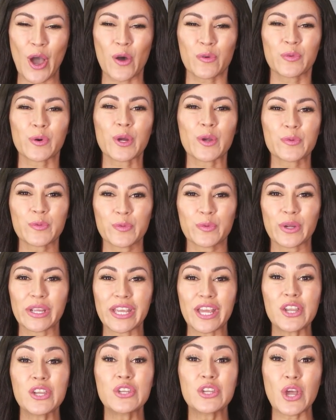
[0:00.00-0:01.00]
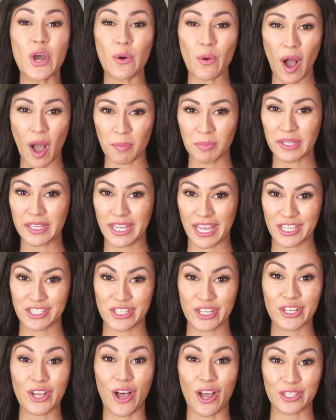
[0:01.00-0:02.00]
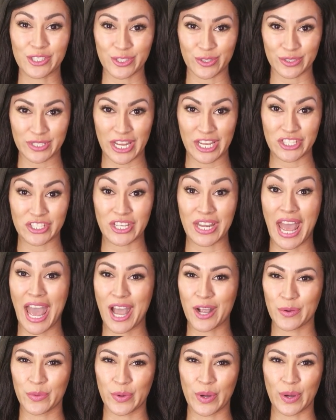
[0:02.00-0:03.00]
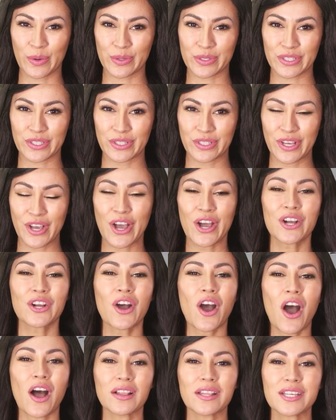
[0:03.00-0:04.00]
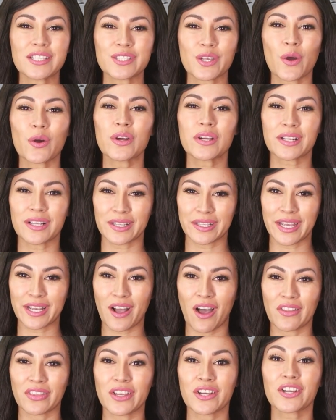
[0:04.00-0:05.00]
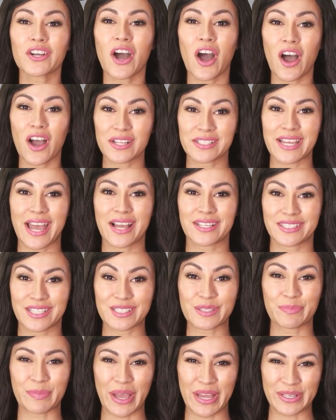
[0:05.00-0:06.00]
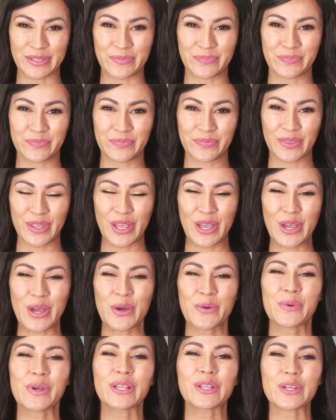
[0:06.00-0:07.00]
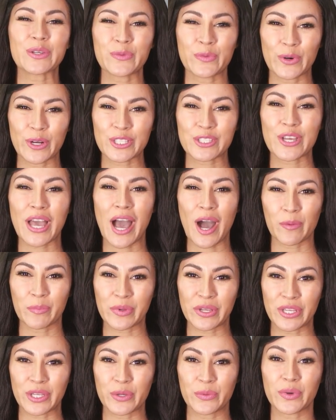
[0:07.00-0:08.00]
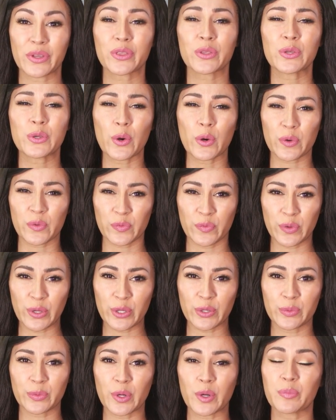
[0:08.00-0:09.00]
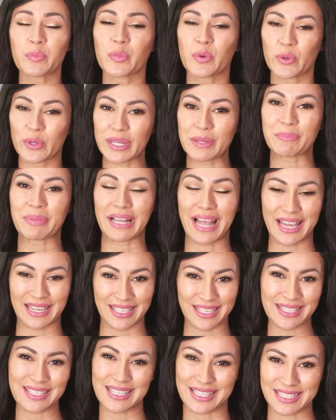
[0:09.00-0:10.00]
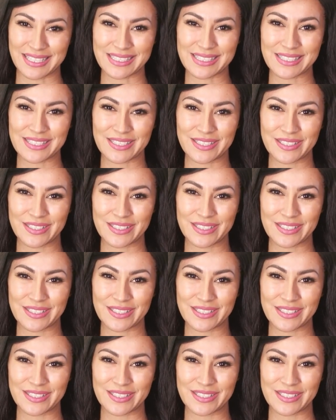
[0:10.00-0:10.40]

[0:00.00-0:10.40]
For a free, no-obligation consultation and quote, call us or click on the Contact Us button. We look forward to helping you with your funeral pre-planning needs.